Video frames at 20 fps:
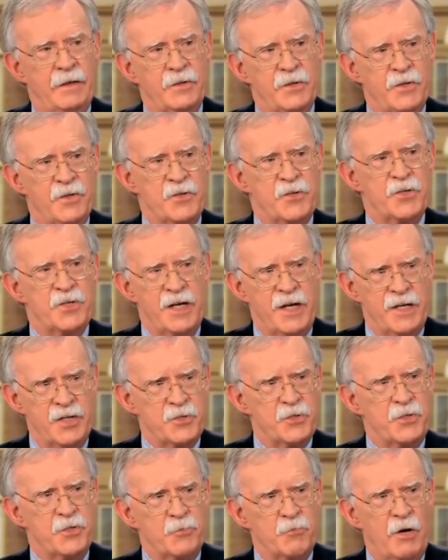to the
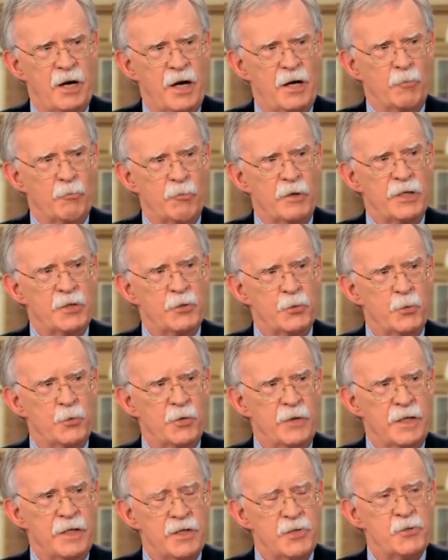states to try and redo
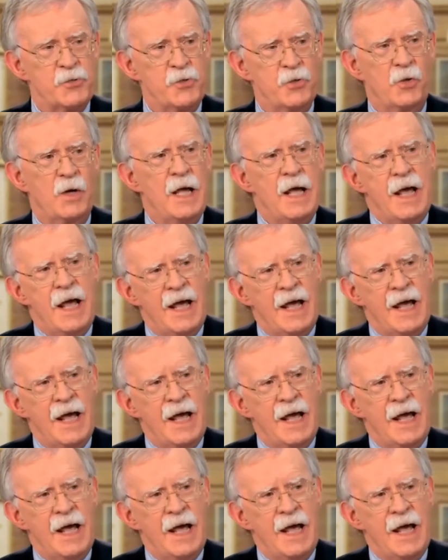the issue.